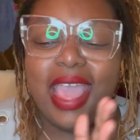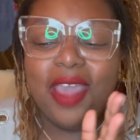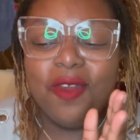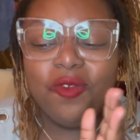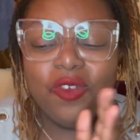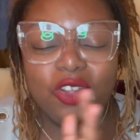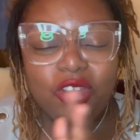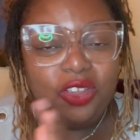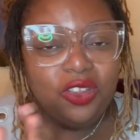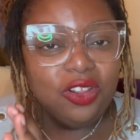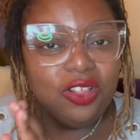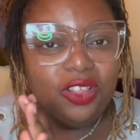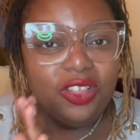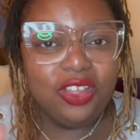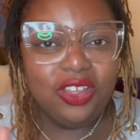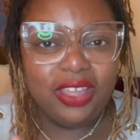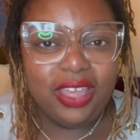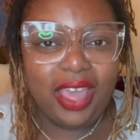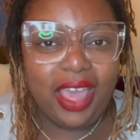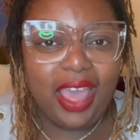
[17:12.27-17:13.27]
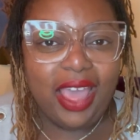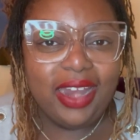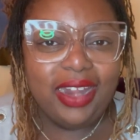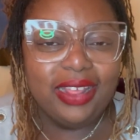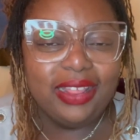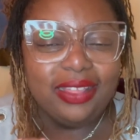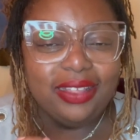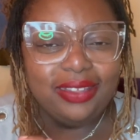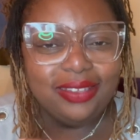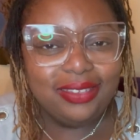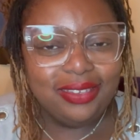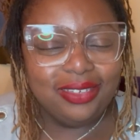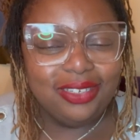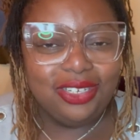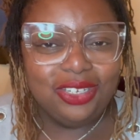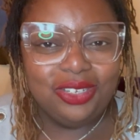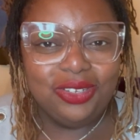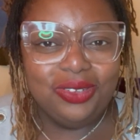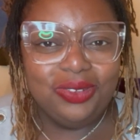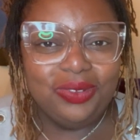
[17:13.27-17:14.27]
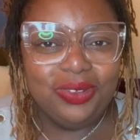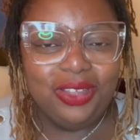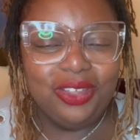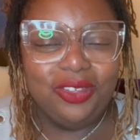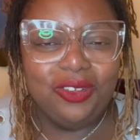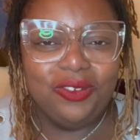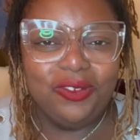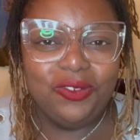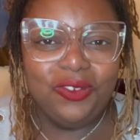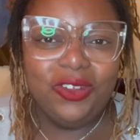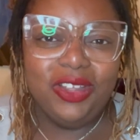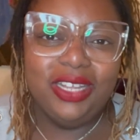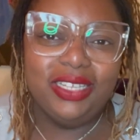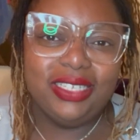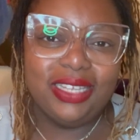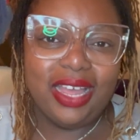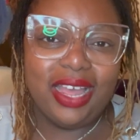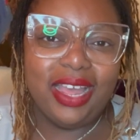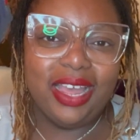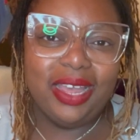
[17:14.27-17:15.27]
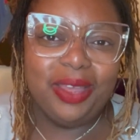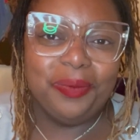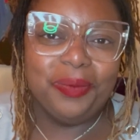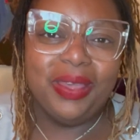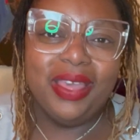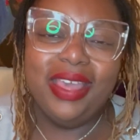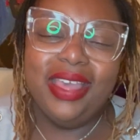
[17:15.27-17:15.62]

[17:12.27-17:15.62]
for you to look at and listen to in your free time